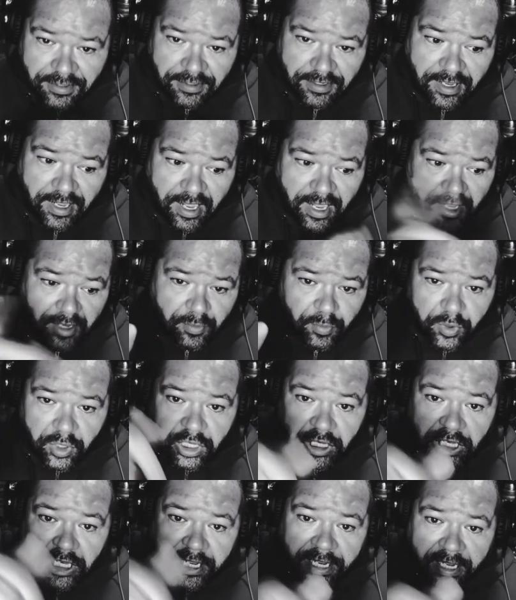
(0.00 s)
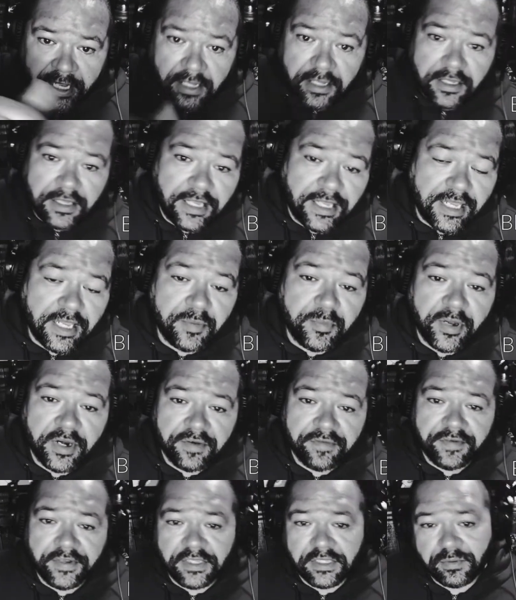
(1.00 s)
I will link the
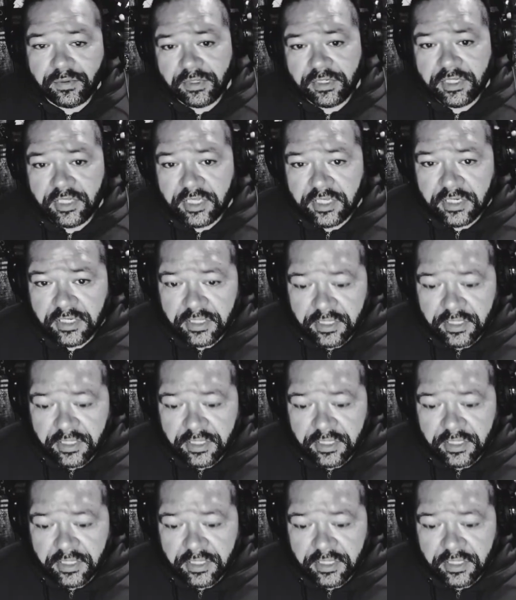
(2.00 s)
eBenefits one in